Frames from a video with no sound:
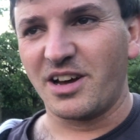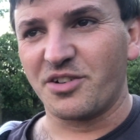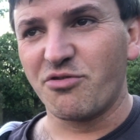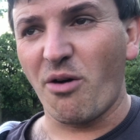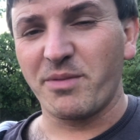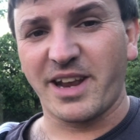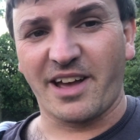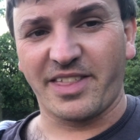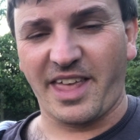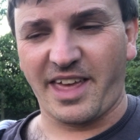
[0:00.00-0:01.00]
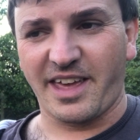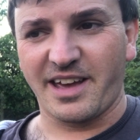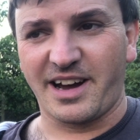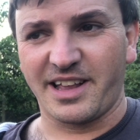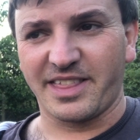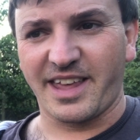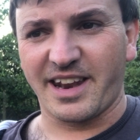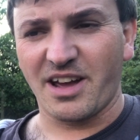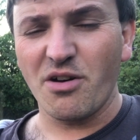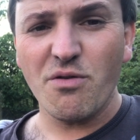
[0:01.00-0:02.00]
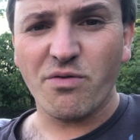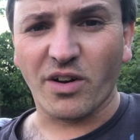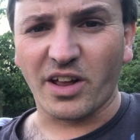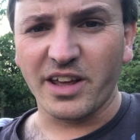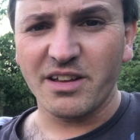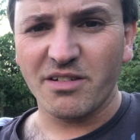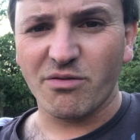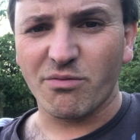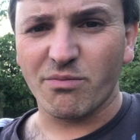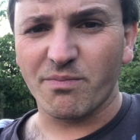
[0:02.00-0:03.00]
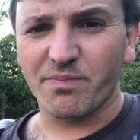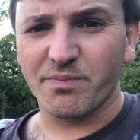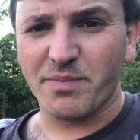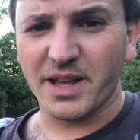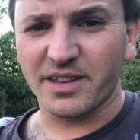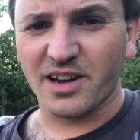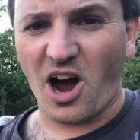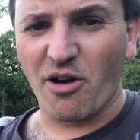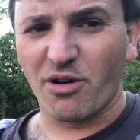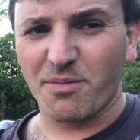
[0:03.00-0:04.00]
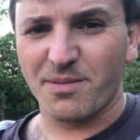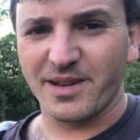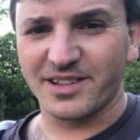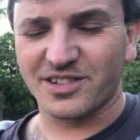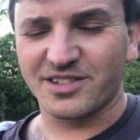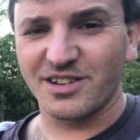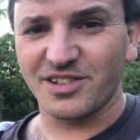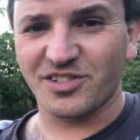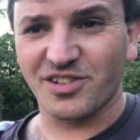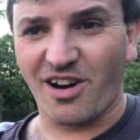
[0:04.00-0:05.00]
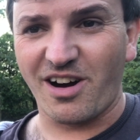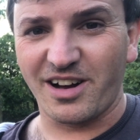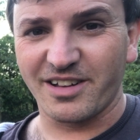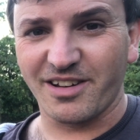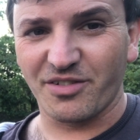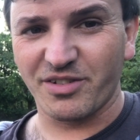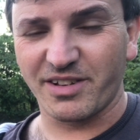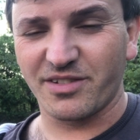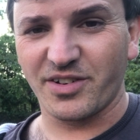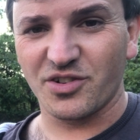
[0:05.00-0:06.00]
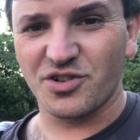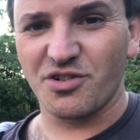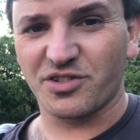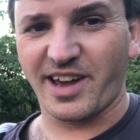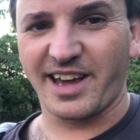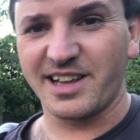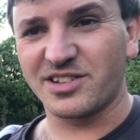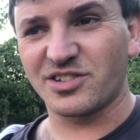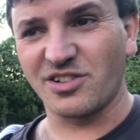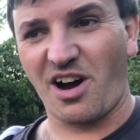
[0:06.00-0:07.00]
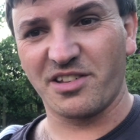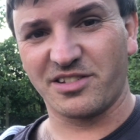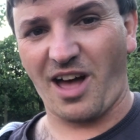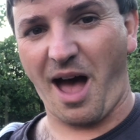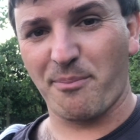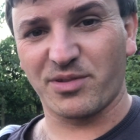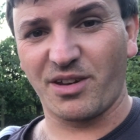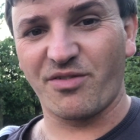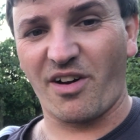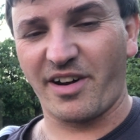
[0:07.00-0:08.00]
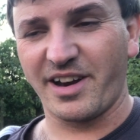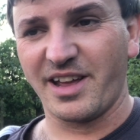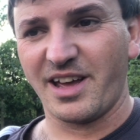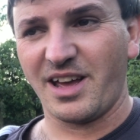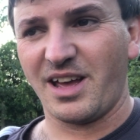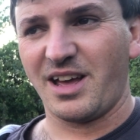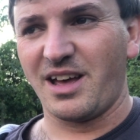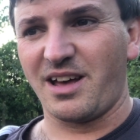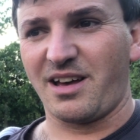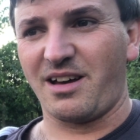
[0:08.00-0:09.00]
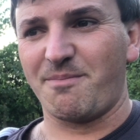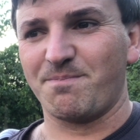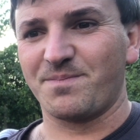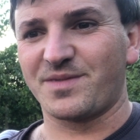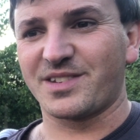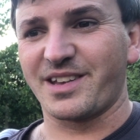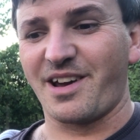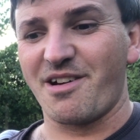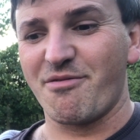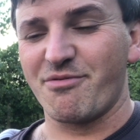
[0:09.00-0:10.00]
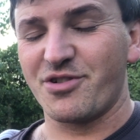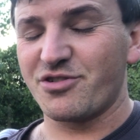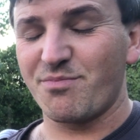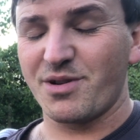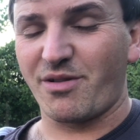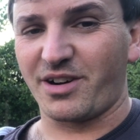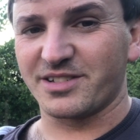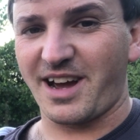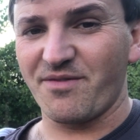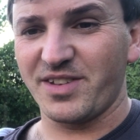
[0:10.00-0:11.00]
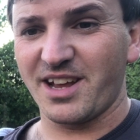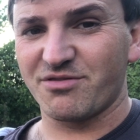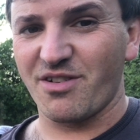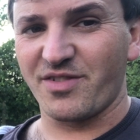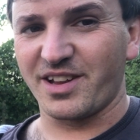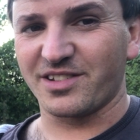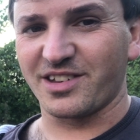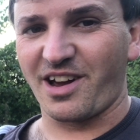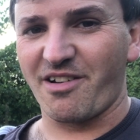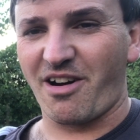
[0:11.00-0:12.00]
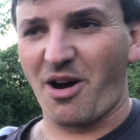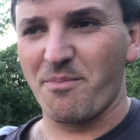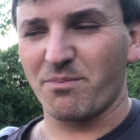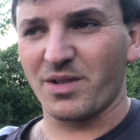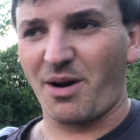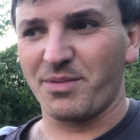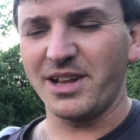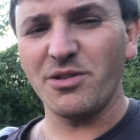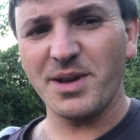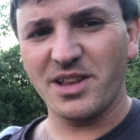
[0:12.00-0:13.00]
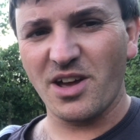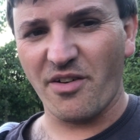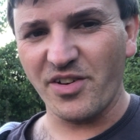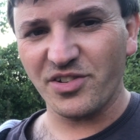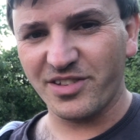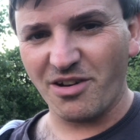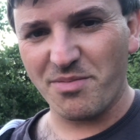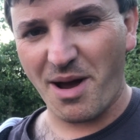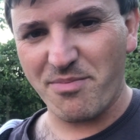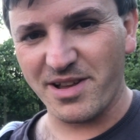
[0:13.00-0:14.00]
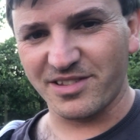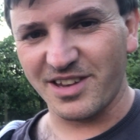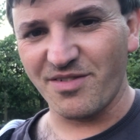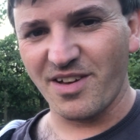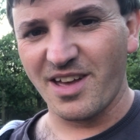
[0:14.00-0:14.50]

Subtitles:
drop me down there, and then hopefully pick the car up. It does start, I obviously went to view it on Tuesday, it started out absolutely fine, so we should be alright. I haven't yet driven it, so I'm a little bit nervous, a little bit apprehensive,